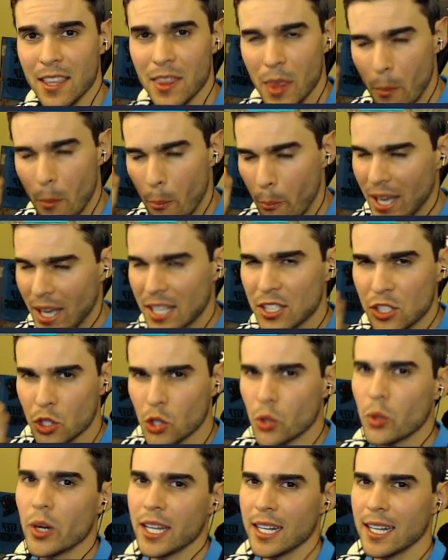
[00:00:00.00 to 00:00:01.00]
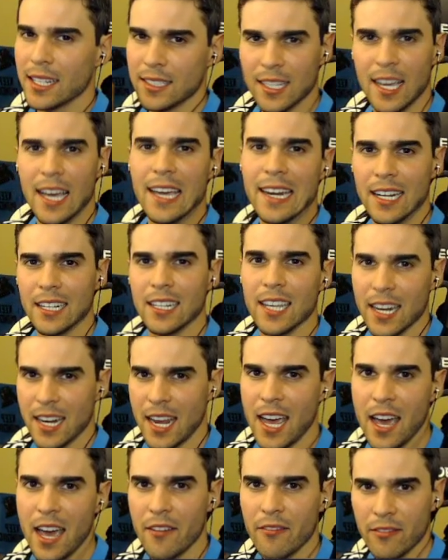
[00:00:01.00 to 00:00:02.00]
the best trait a tight end can
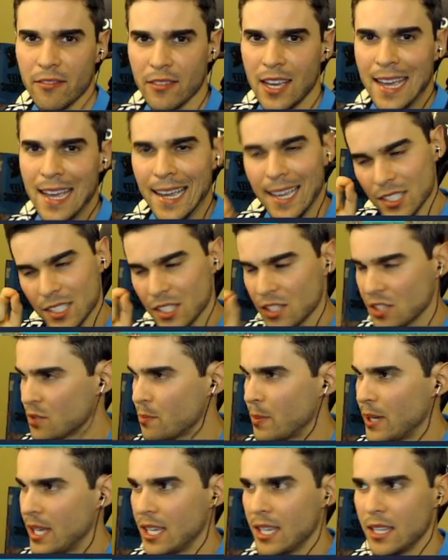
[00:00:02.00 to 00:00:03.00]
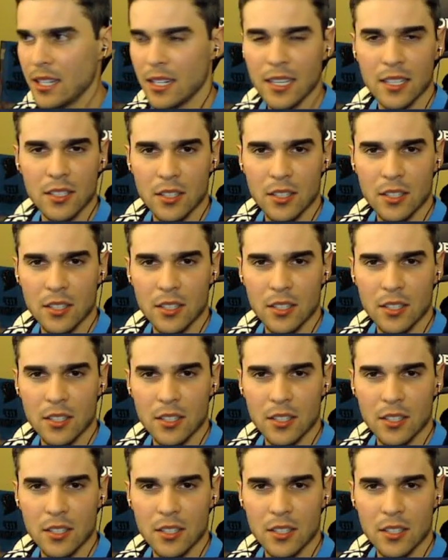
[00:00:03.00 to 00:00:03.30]
have isn't speed,